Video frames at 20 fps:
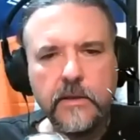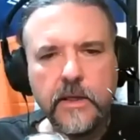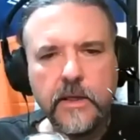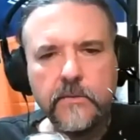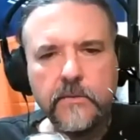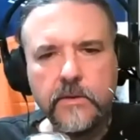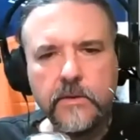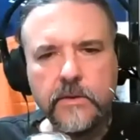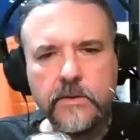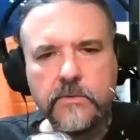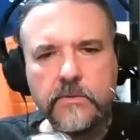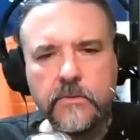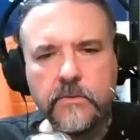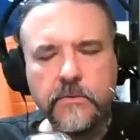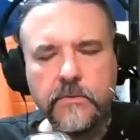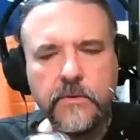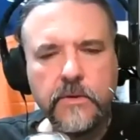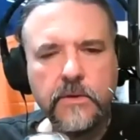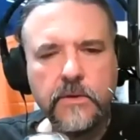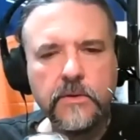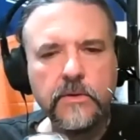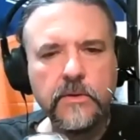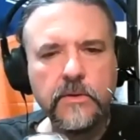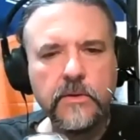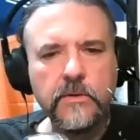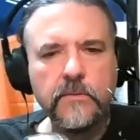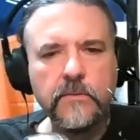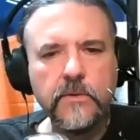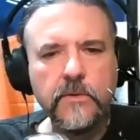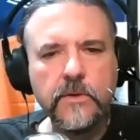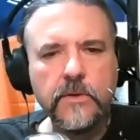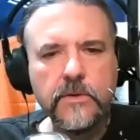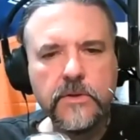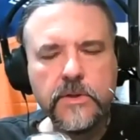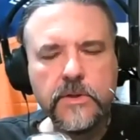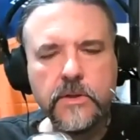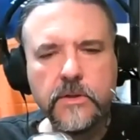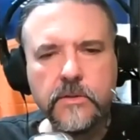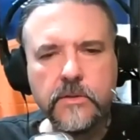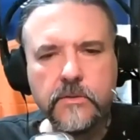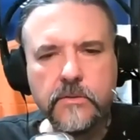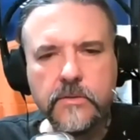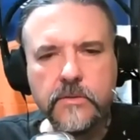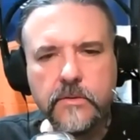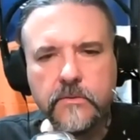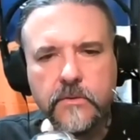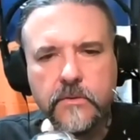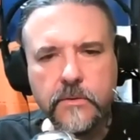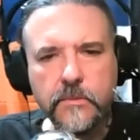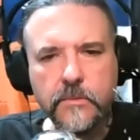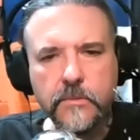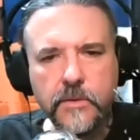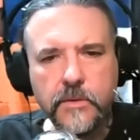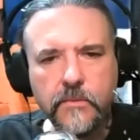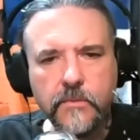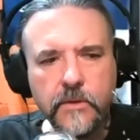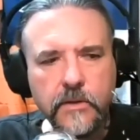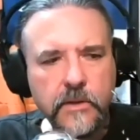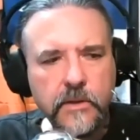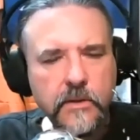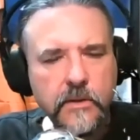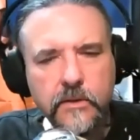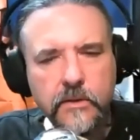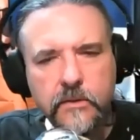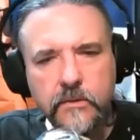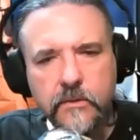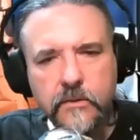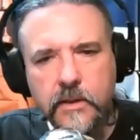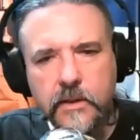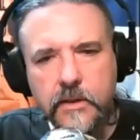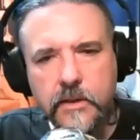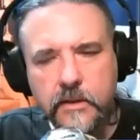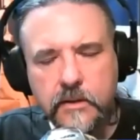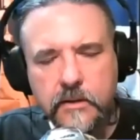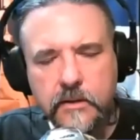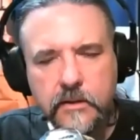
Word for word: evidence reveal on one of the shows if you'd be willing to do that.